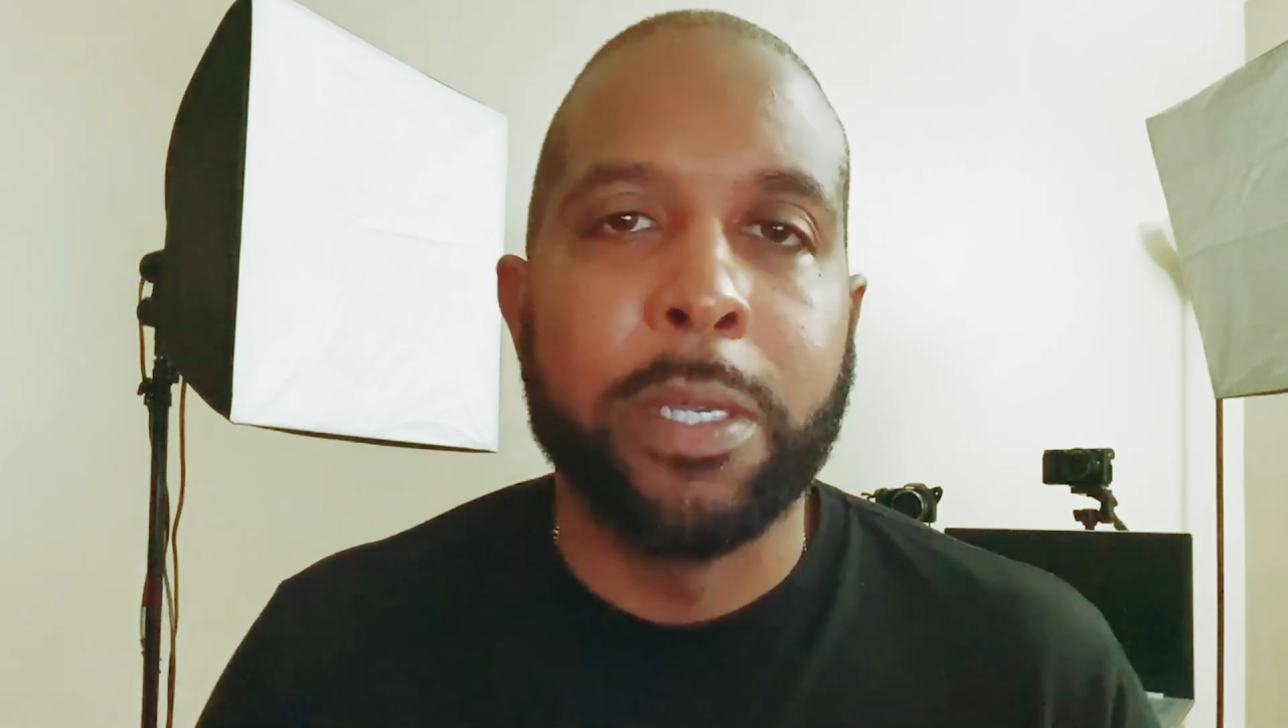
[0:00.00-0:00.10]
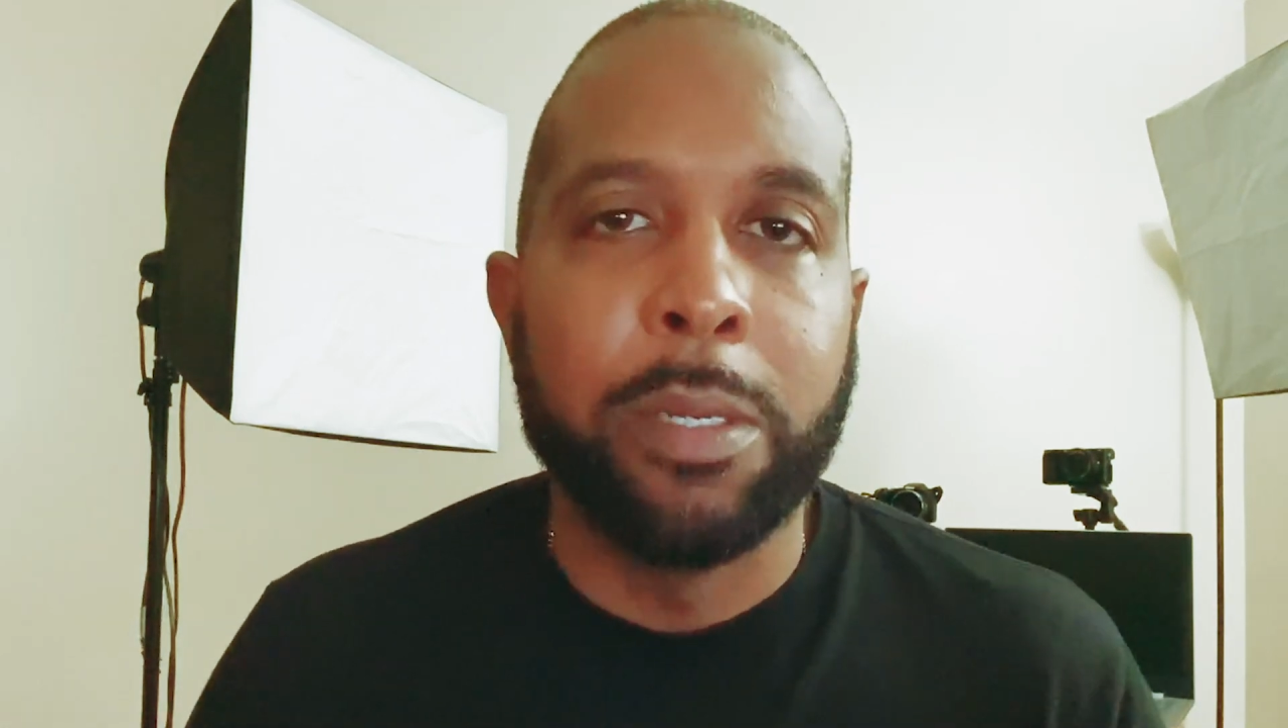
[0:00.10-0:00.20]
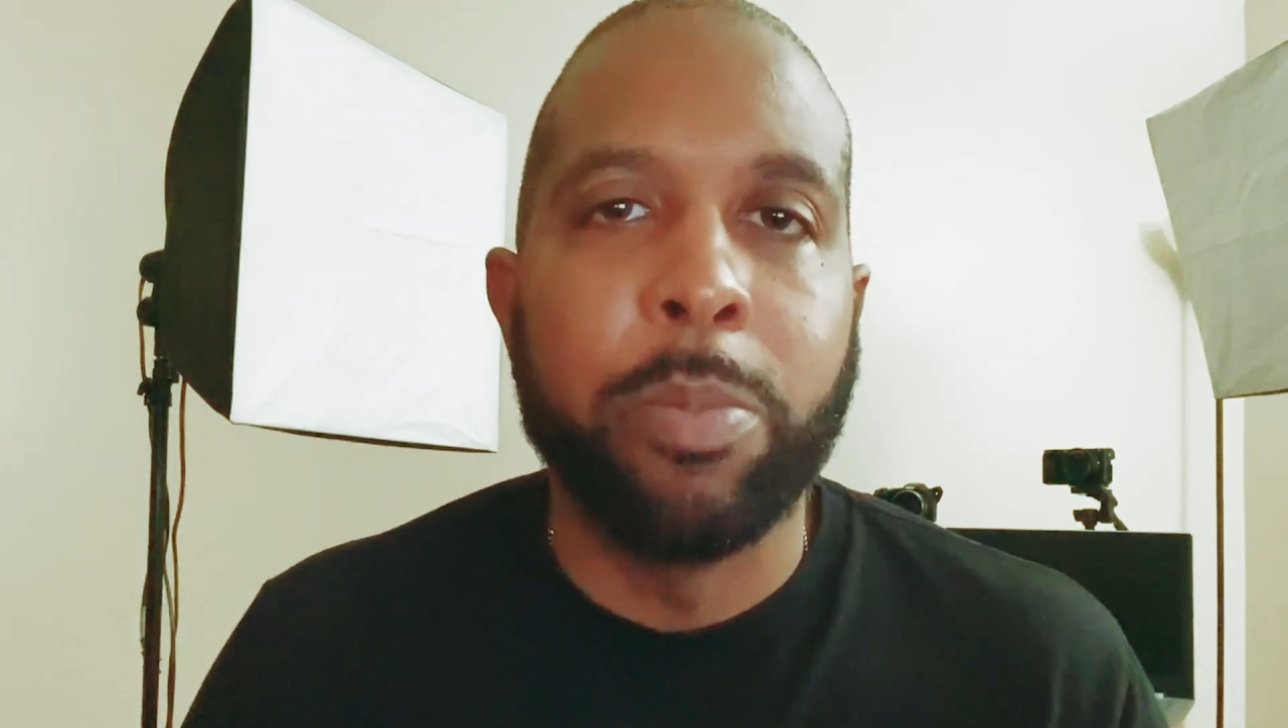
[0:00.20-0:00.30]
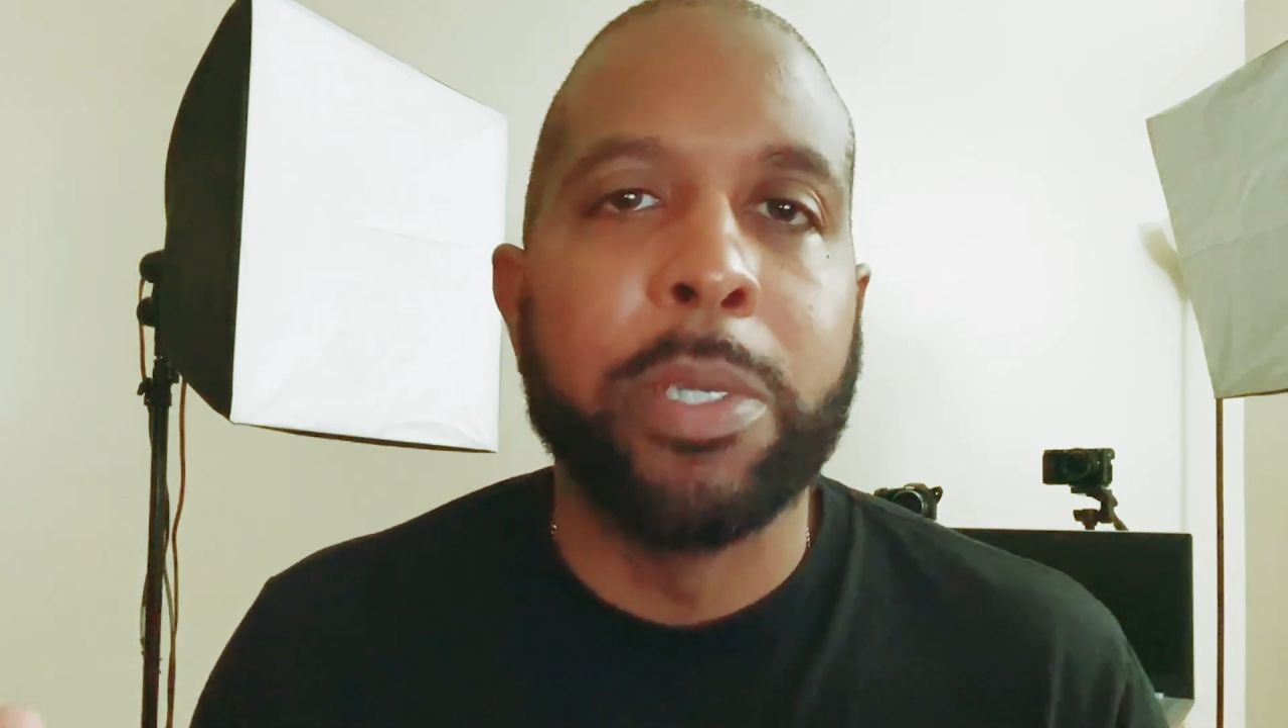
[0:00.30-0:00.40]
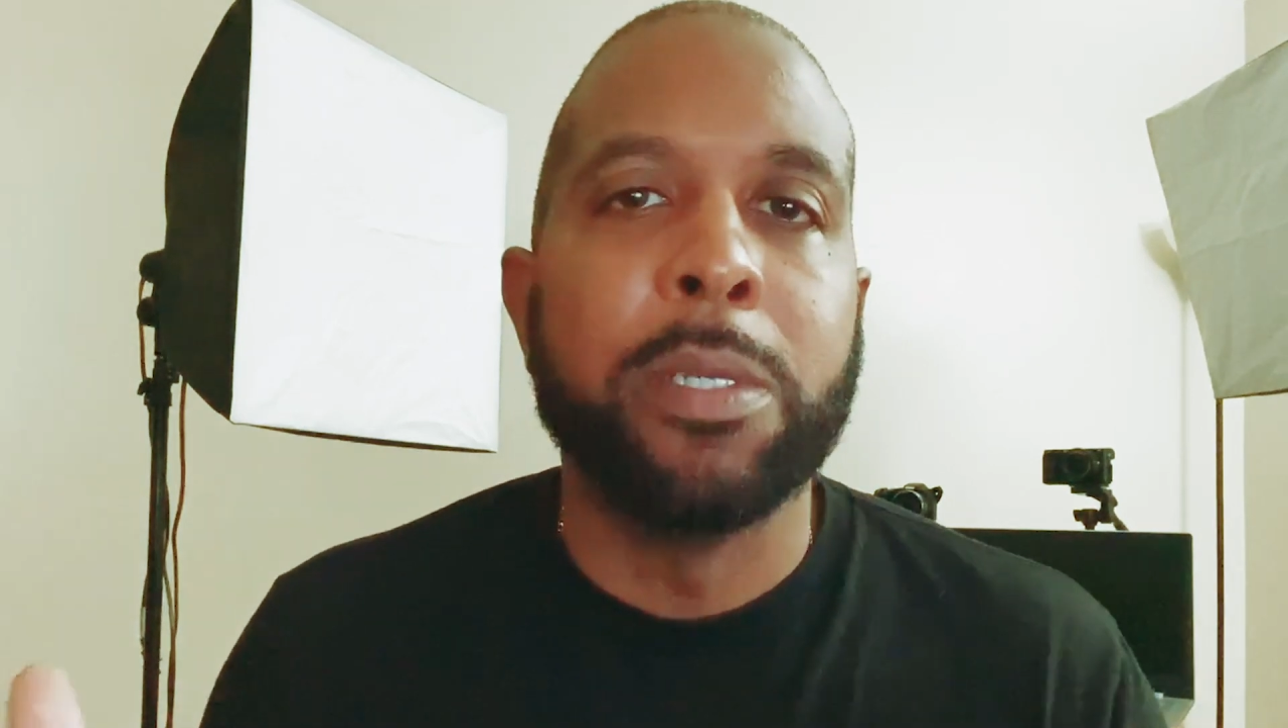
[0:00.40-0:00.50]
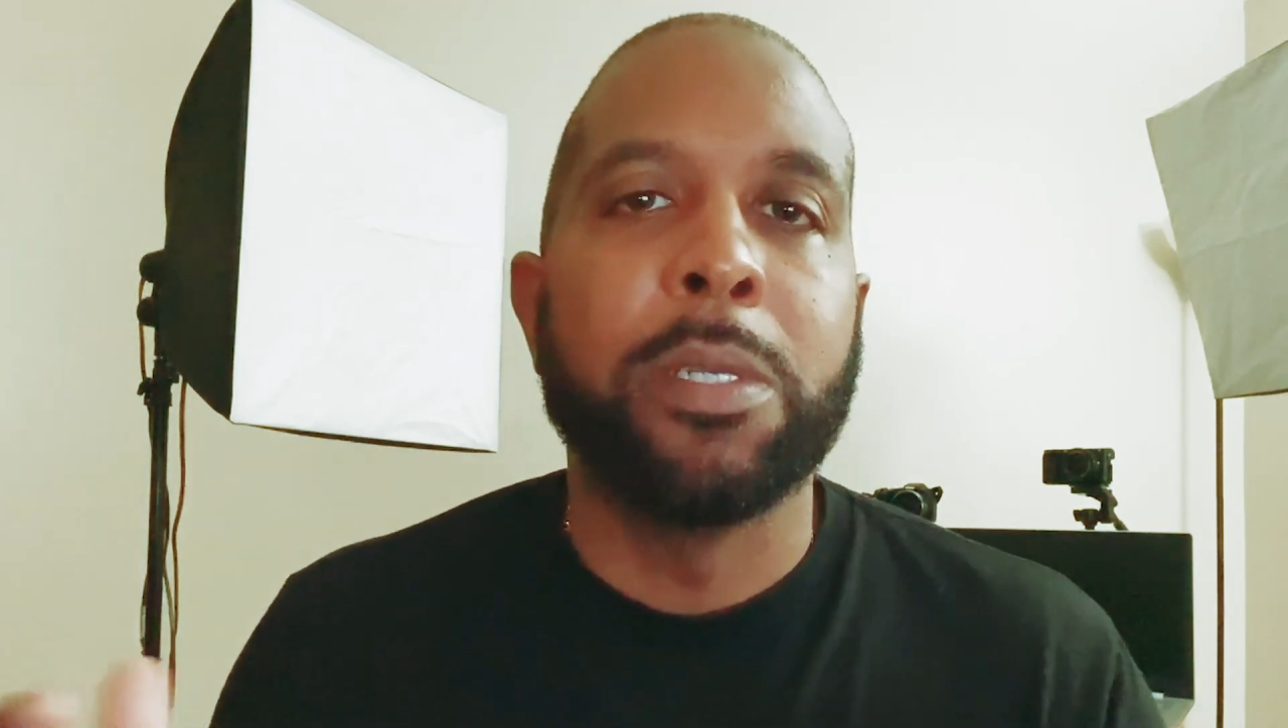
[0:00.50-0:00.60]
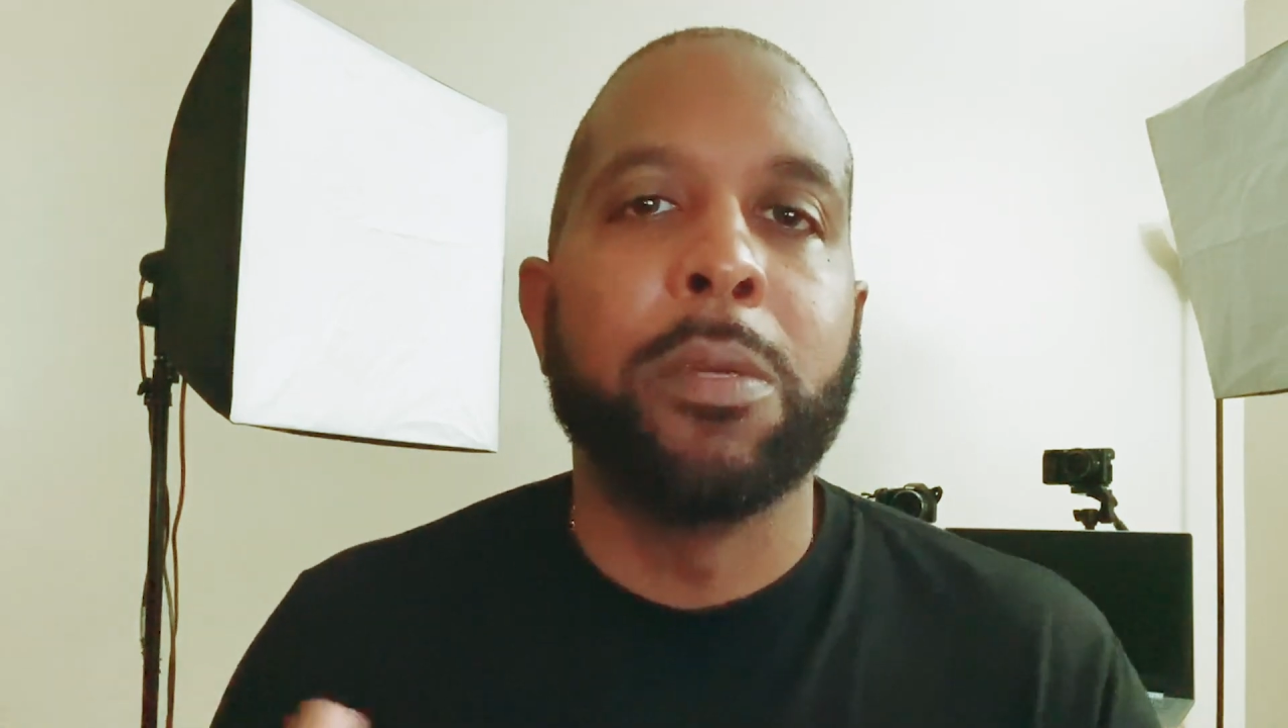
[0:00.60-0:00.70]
depends